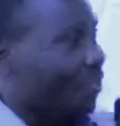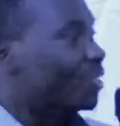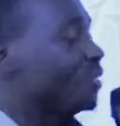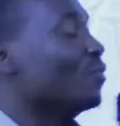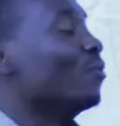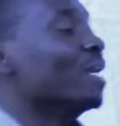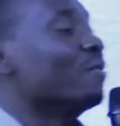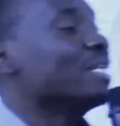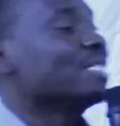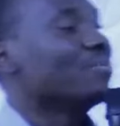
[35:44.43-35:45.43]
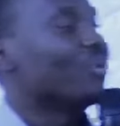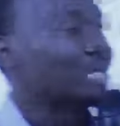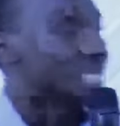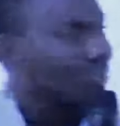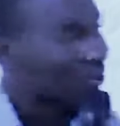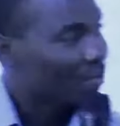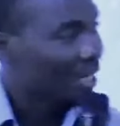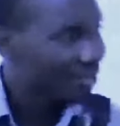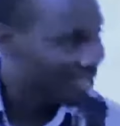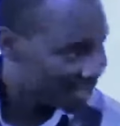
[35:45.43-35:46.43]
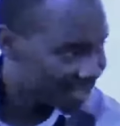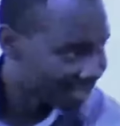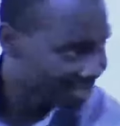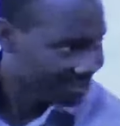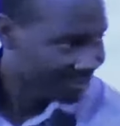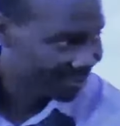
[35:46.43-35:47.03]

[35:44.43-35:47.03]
Don't worry, what is important is that you know the Lord Jesus.